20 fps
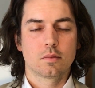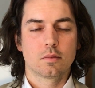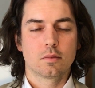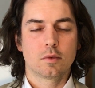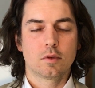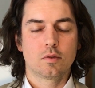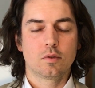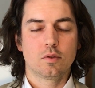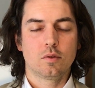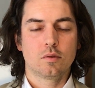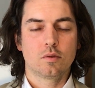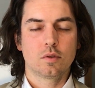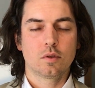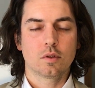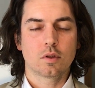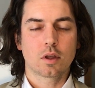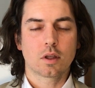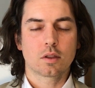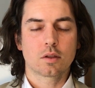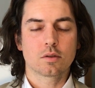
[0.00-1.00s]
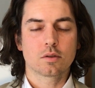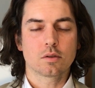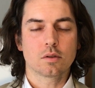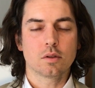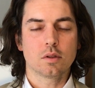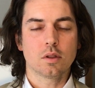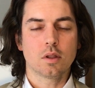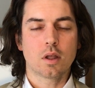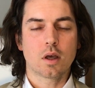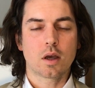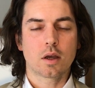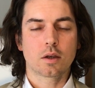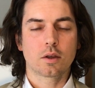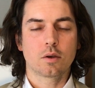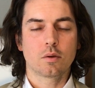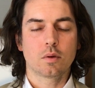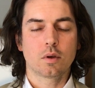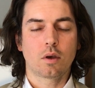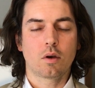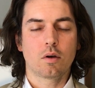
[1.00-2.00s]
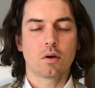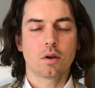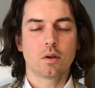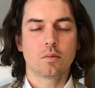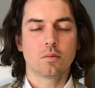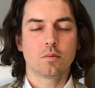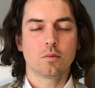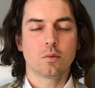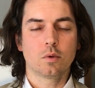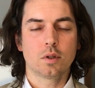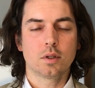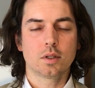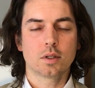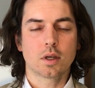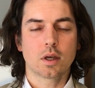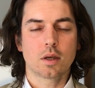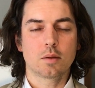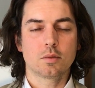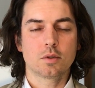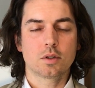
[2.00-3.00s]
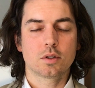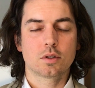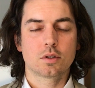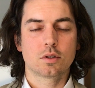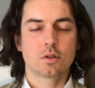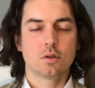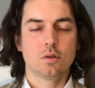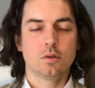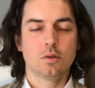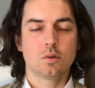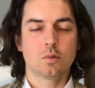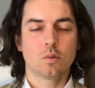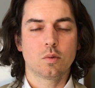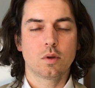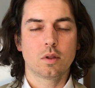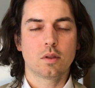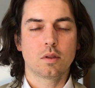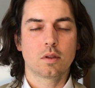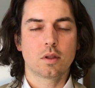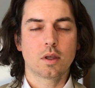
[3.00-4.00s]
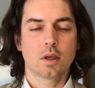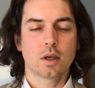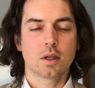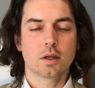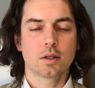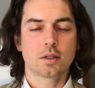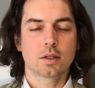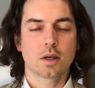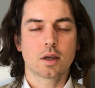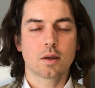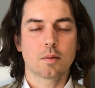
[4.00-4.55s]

If you feel like there's a lot going on at one time, just choose one thing at a time.